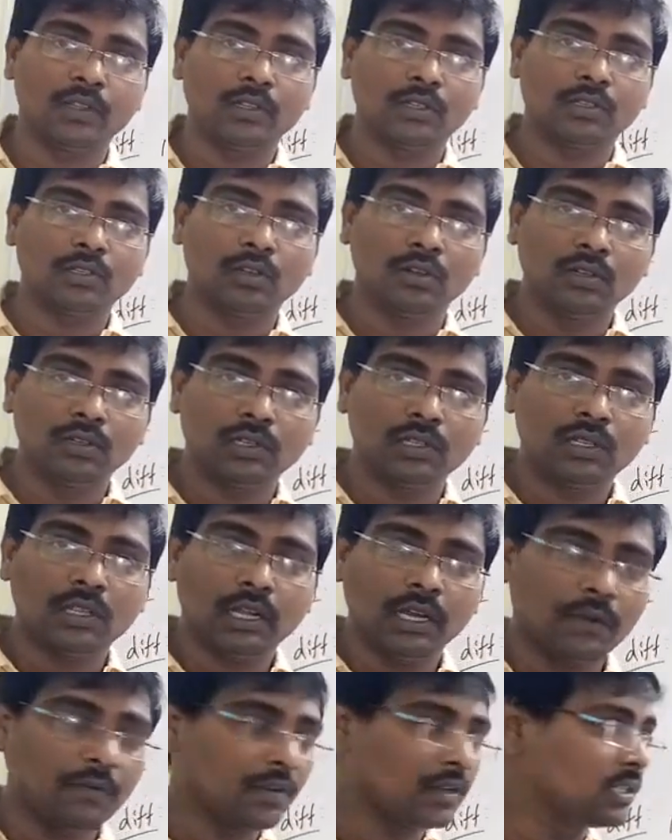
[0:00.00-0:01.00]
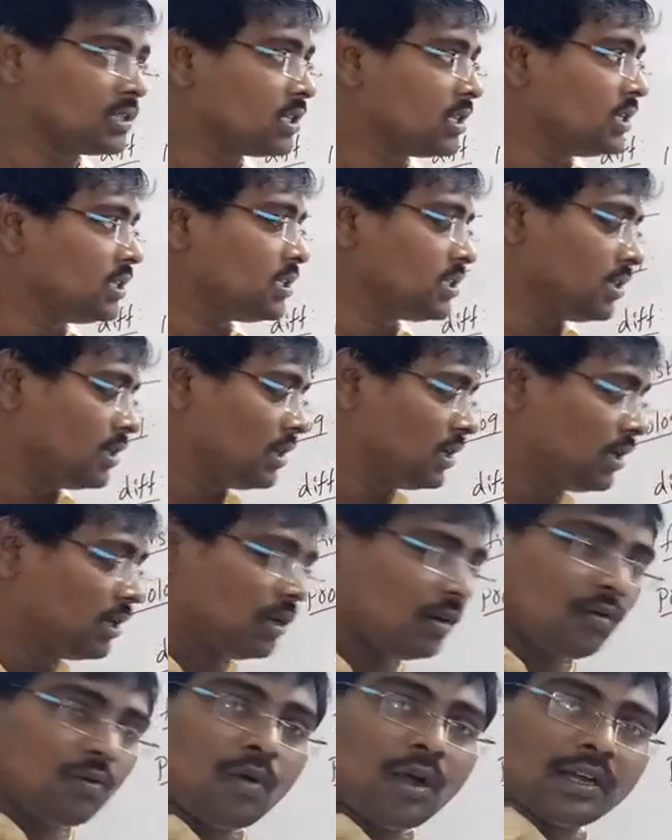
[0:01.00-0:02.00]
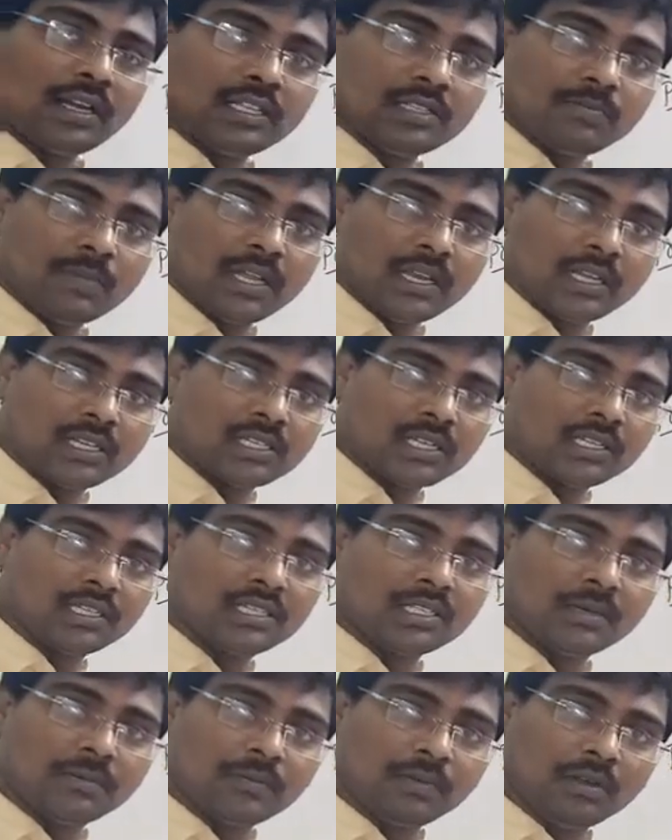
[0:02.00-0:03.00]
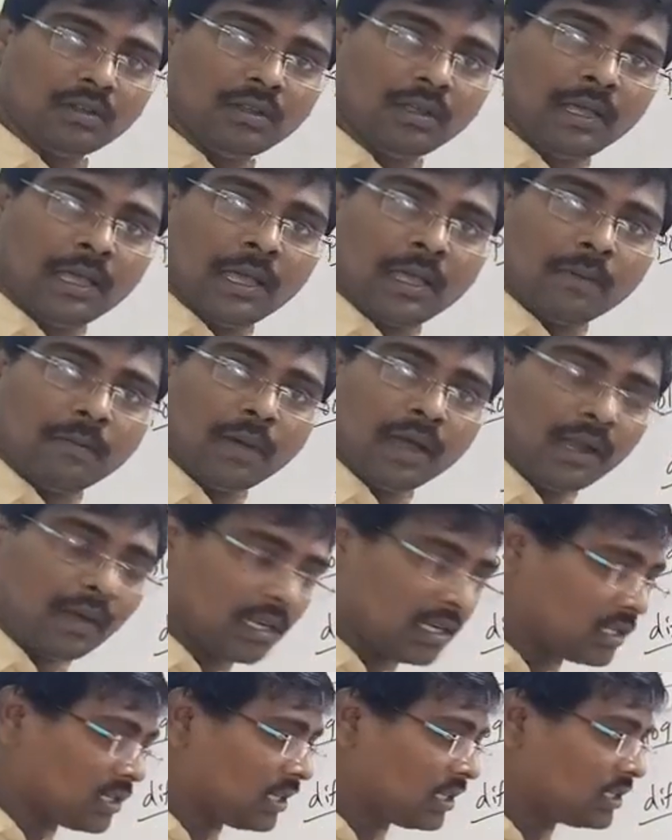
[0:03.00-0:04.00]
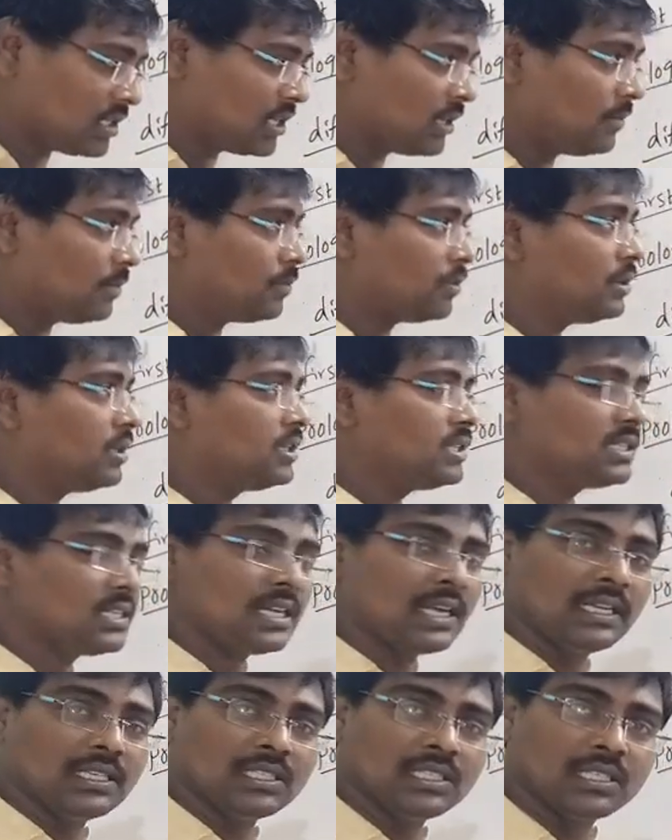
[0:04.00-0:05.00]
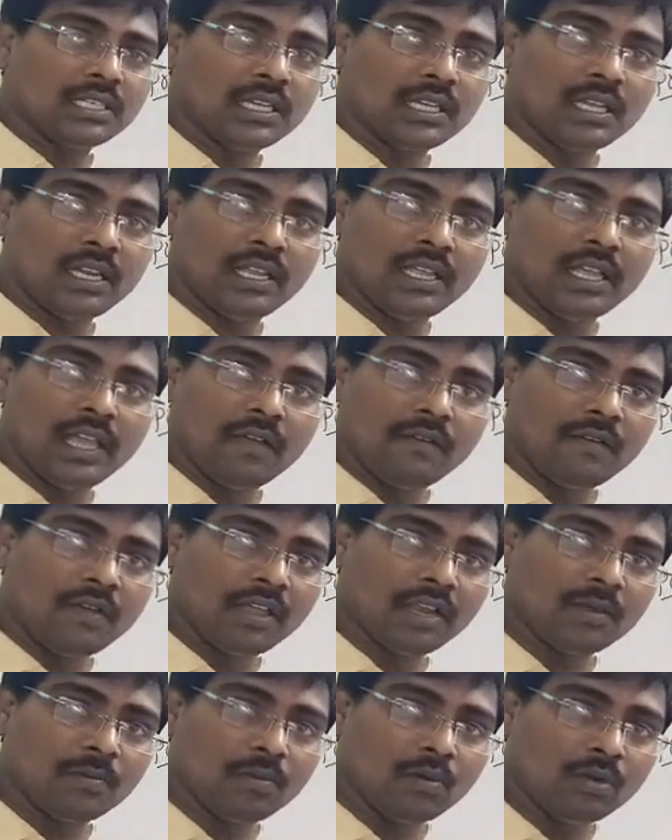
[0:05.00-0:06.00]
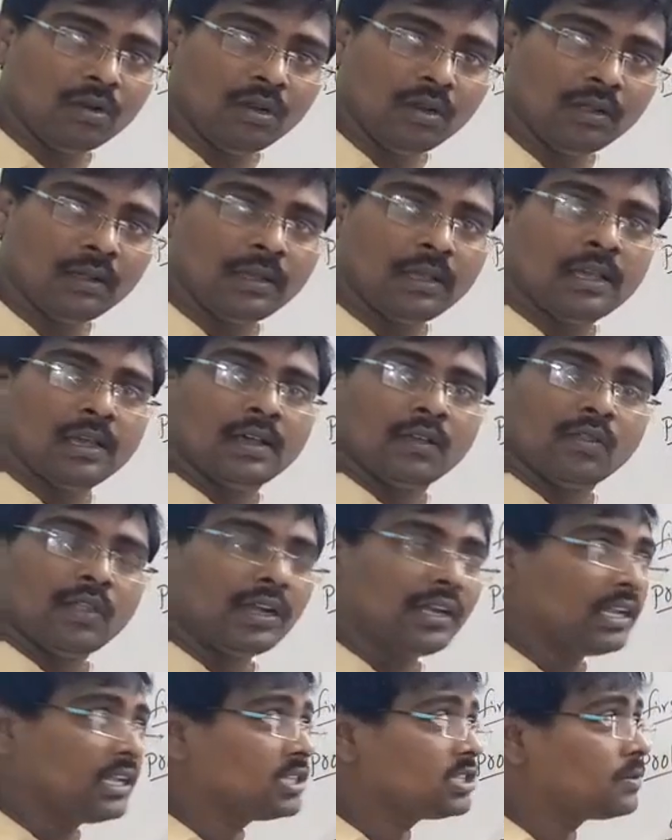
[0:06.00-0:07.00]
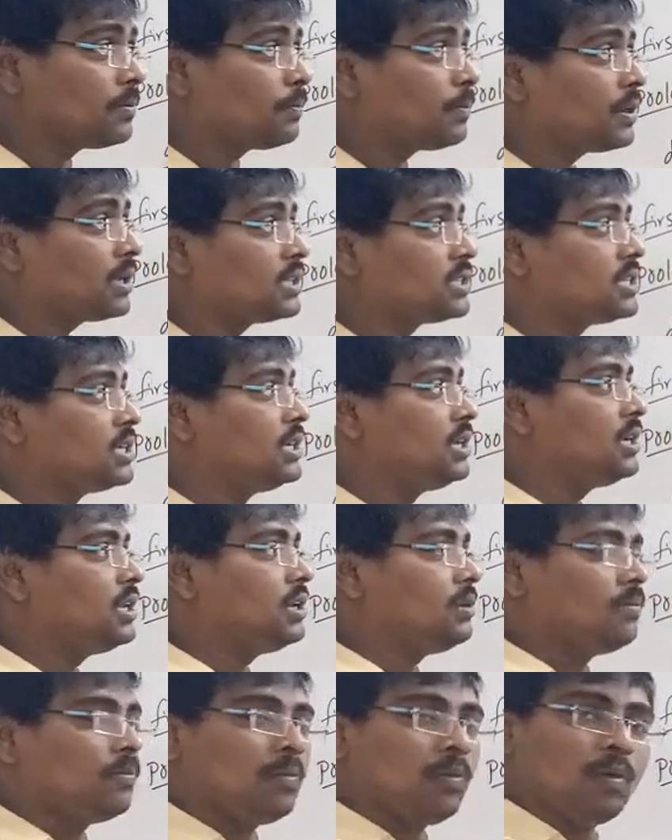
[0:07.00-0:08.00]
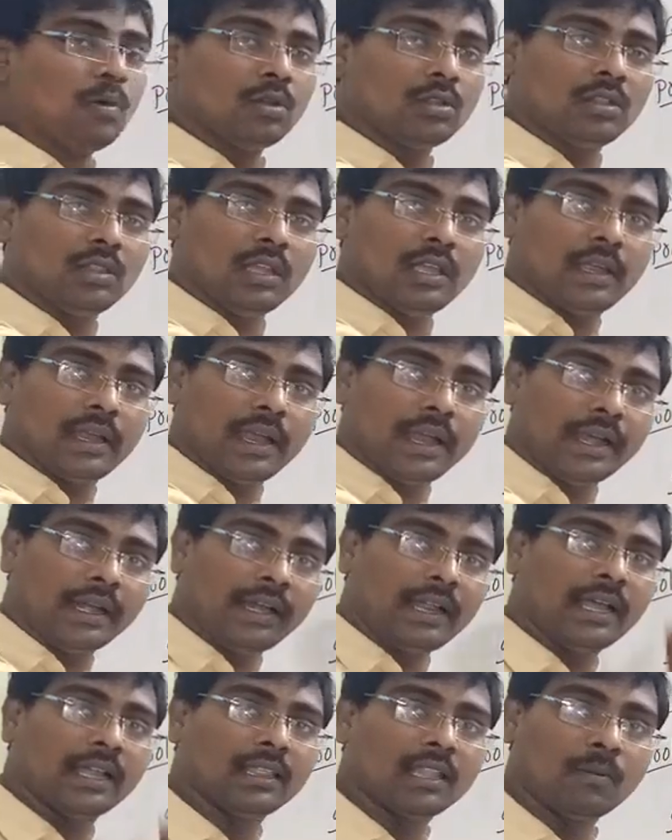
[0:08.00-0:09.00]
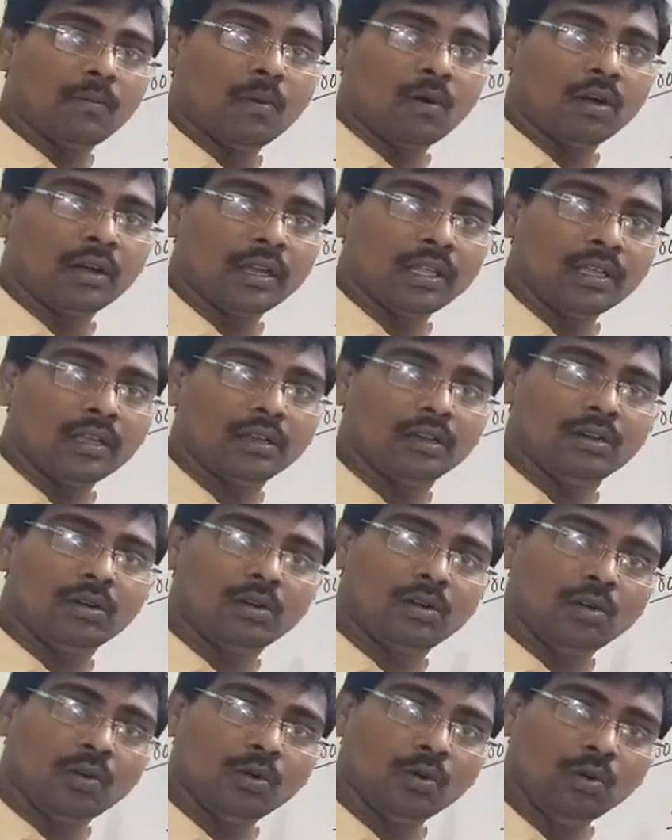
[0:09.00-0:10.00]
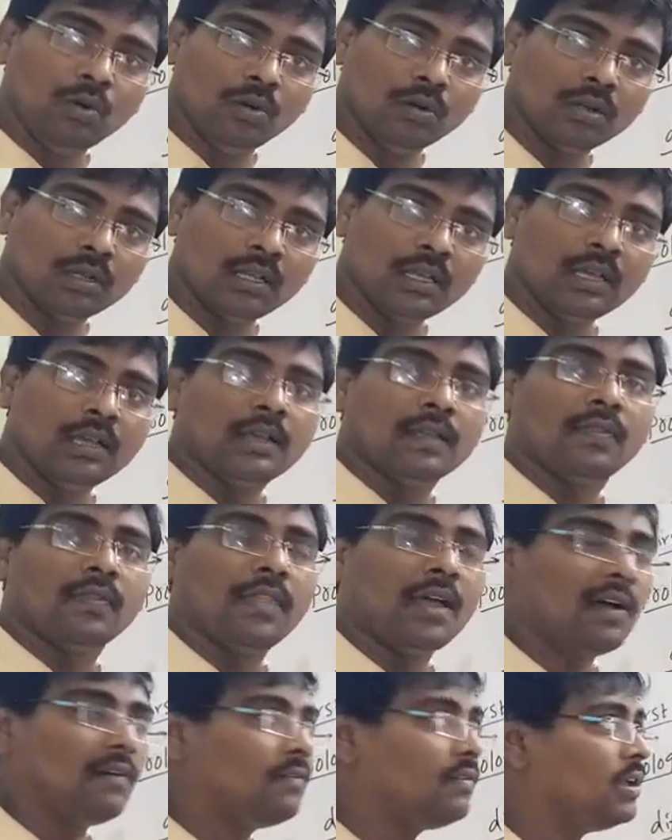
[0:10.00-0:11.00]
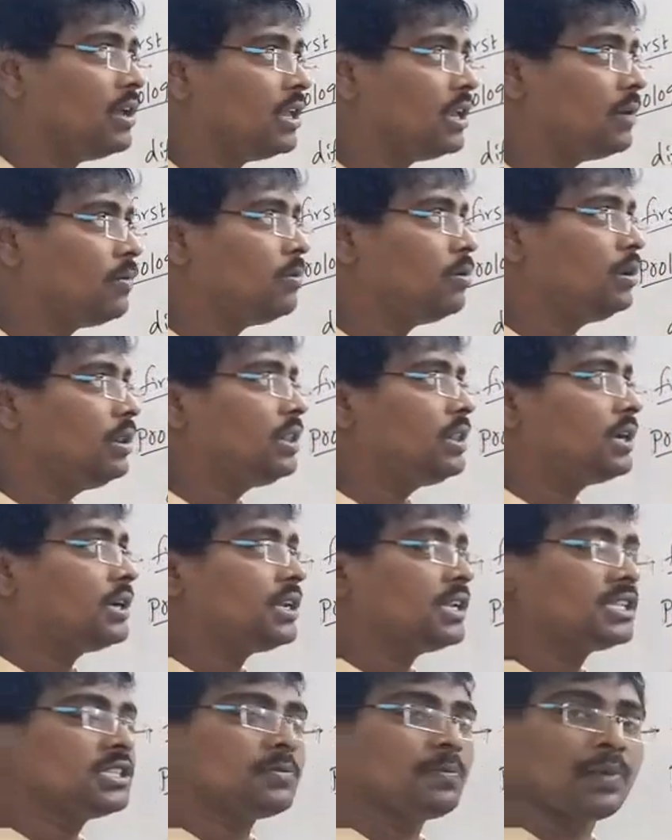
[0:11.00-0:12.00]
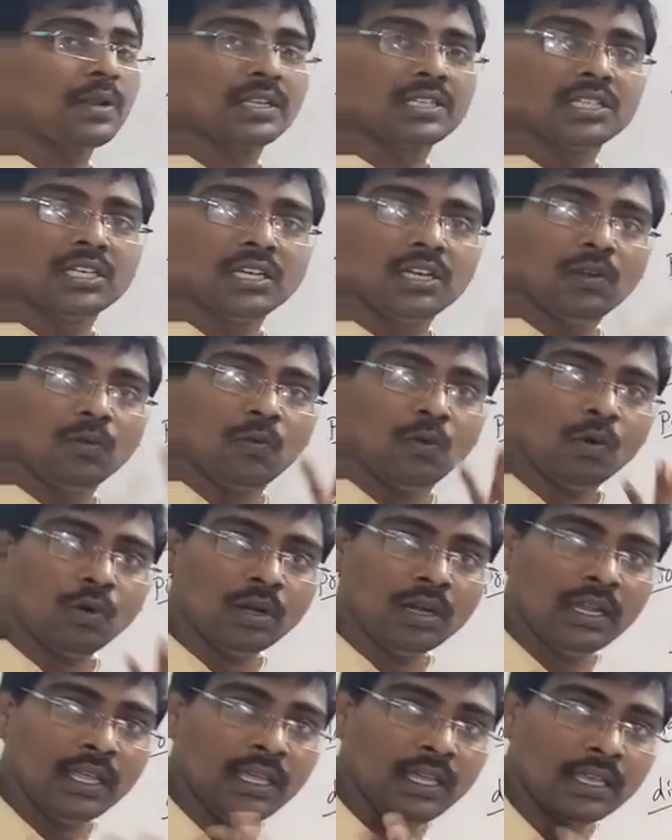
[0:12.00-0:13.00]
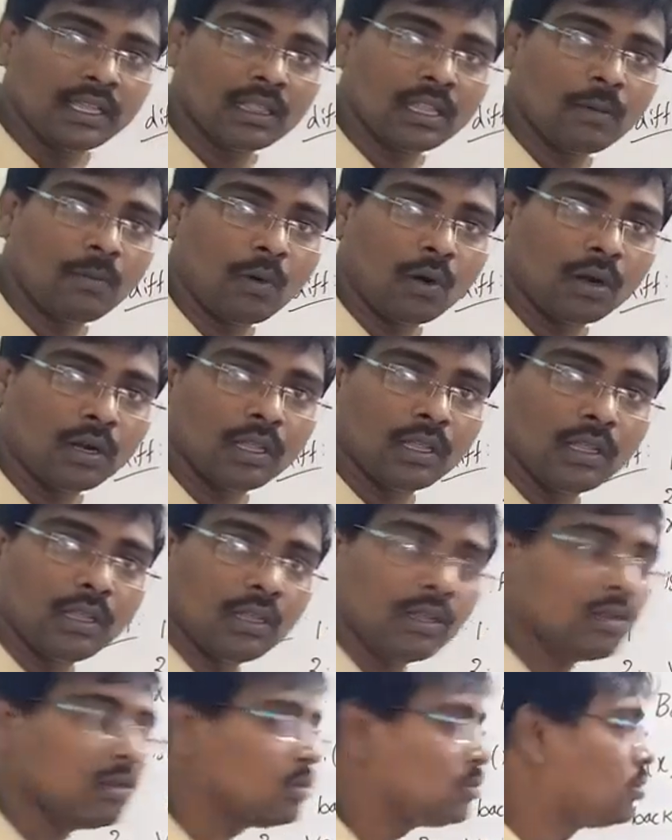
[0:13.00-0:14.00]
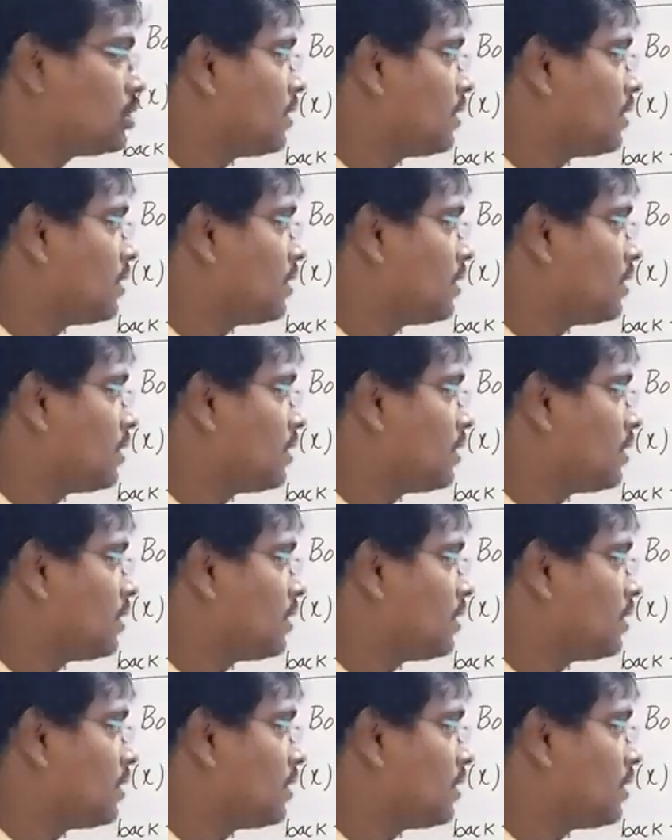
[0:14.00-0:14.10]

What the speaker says: So the difference is, what is my next example? My next example is, consider a variable that is present in both head and the body to the variable that is present only in the body.